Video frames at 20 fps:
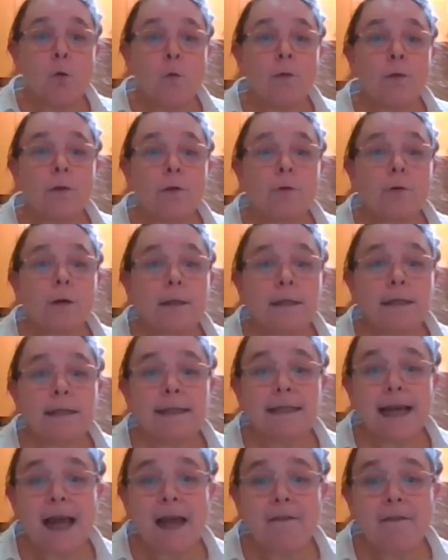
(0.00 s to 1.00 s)
When the crust
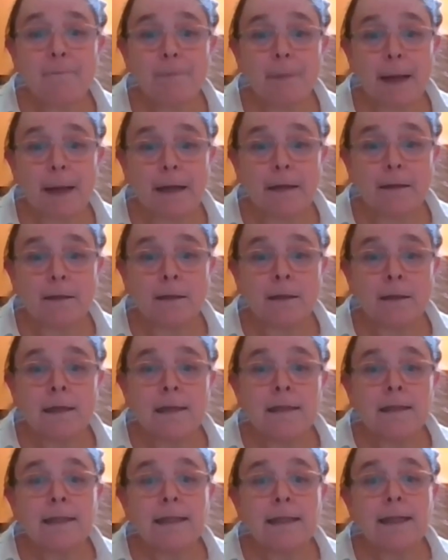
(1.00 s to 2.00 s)
is half baked,
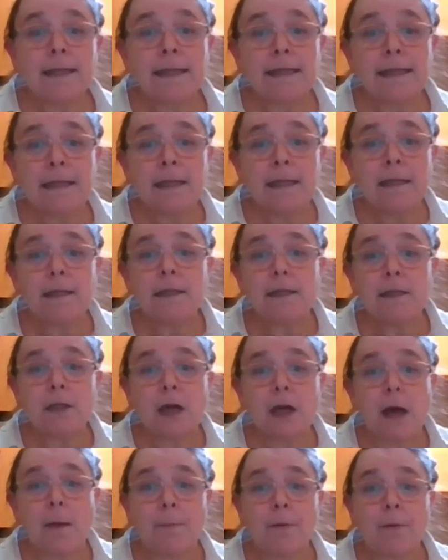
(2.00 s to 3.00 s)
stick a needle in the
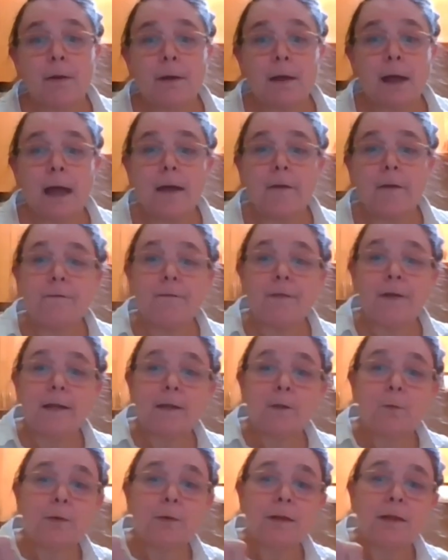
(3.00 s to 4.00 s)
top and
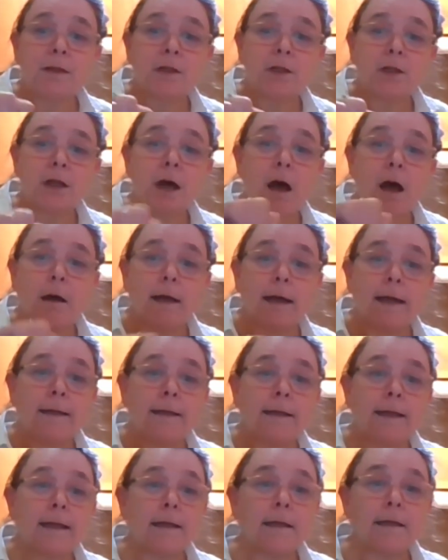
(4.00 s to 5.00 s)
fill it with the stock
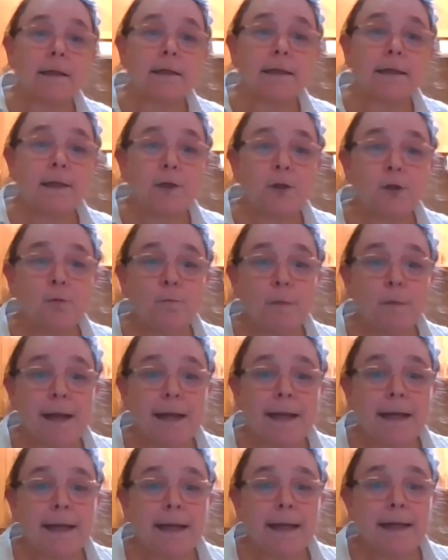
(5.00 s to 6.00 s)
and let it continue
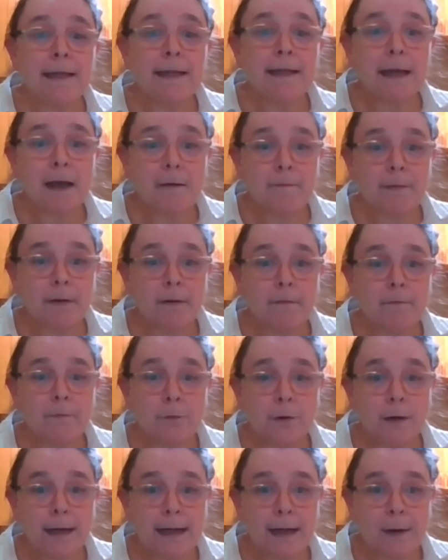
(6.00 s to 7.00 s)
baking in the oven
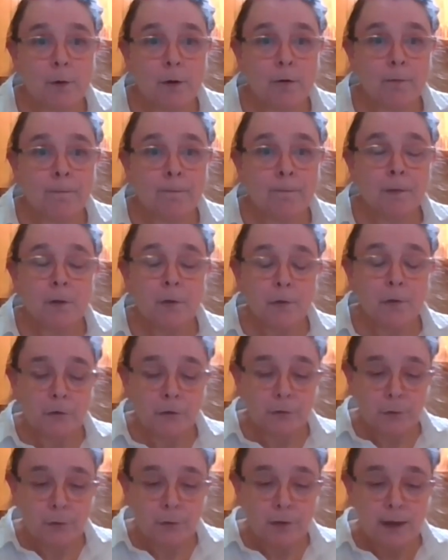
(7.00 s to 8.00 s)
for an hour.
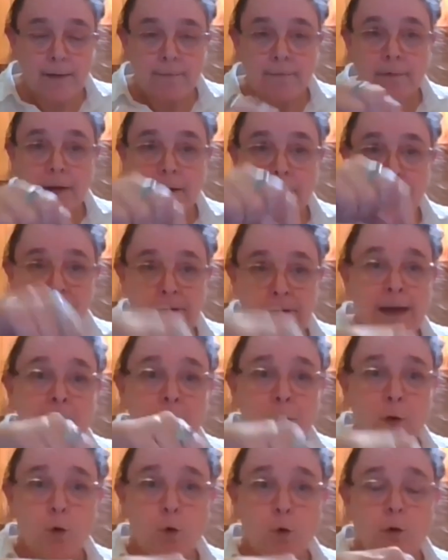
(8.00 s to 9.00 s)
So you have a
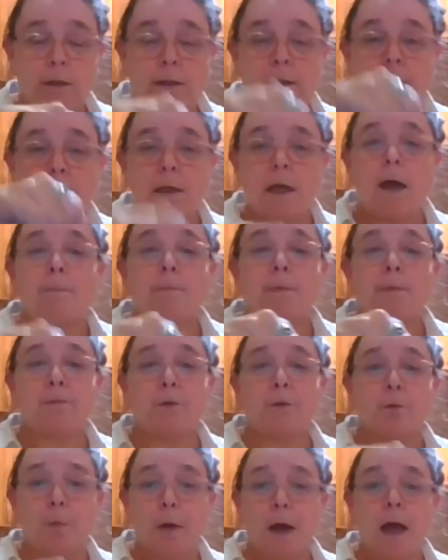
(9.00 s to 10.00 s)
vent hole in the top of
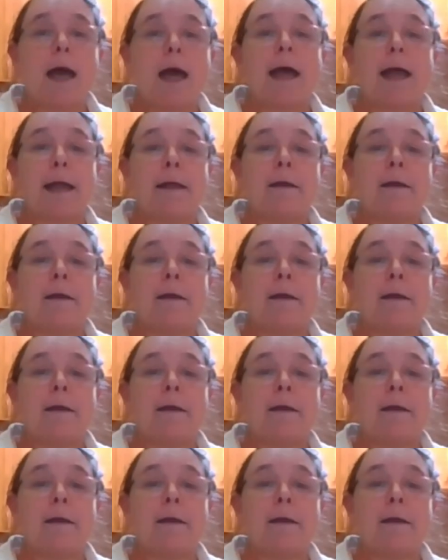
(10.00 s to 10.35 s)
your pie.